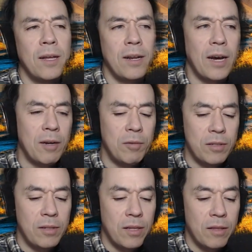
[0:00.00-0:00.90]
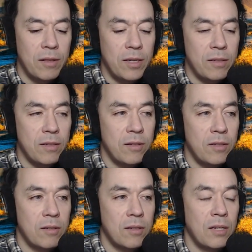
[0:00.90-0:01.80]
Now, I would say that this is
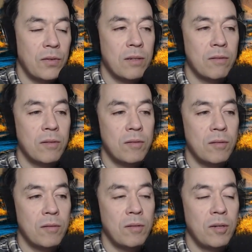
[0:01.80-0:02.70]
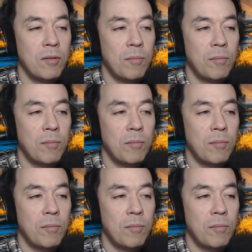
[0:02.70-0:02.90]
just giving a little,